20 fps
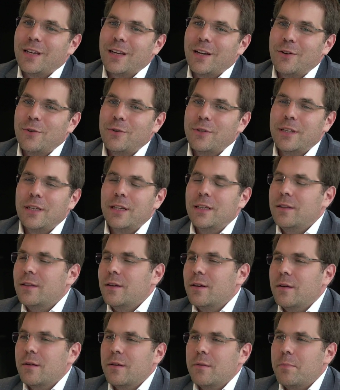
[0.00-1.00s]
including
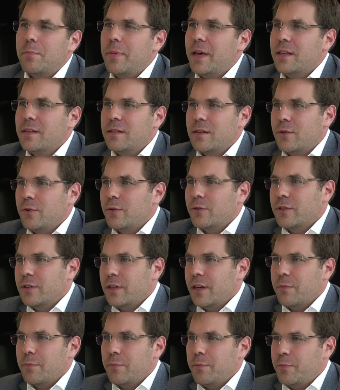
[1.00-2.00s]
the Best Long
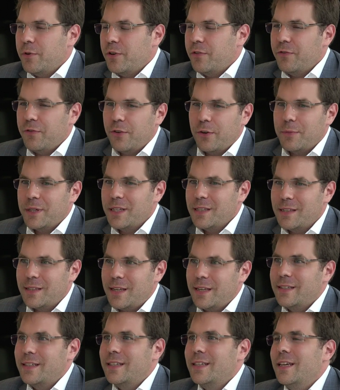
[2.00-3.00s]
Term Performing
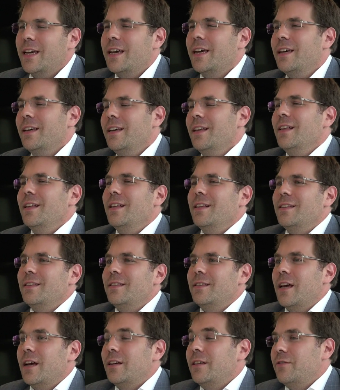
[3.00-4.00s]
CTA
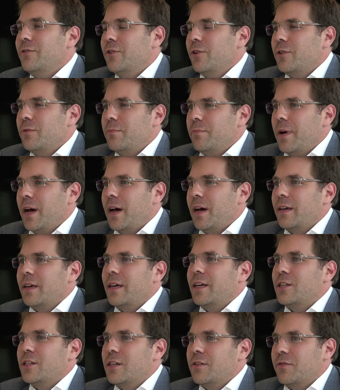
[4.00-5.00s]
delivered by
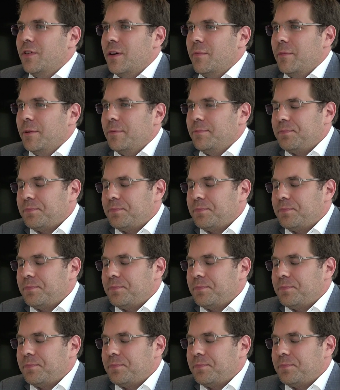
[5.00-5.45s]
HFM.